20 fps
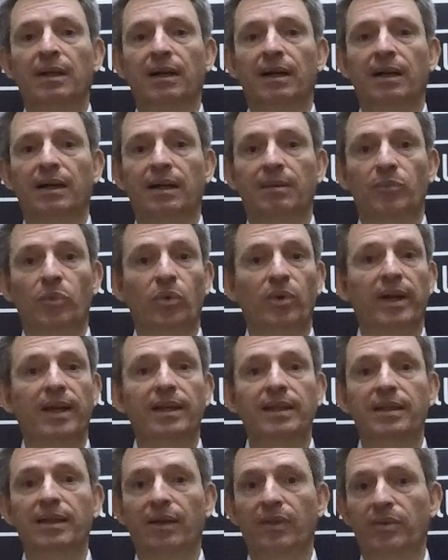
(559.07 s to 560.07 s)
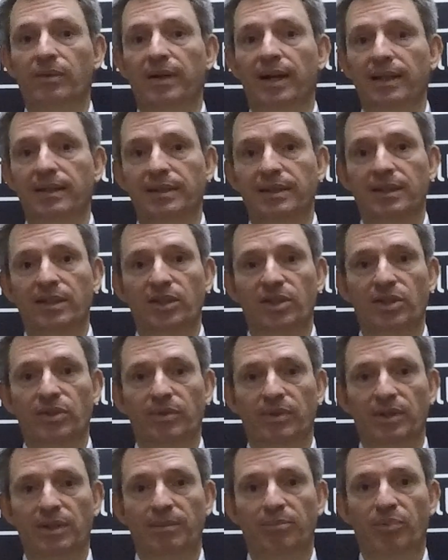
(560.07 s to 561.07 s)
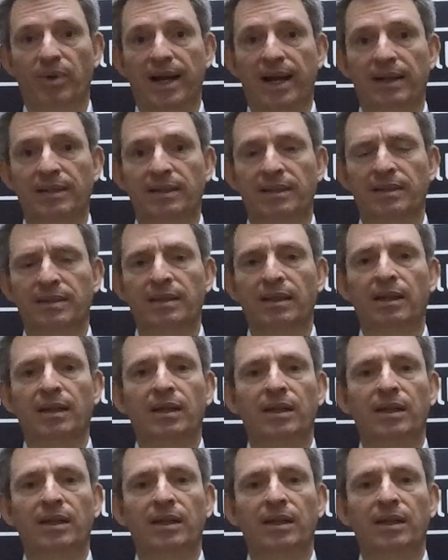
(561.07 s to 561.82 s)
or any other IT issue at your practice,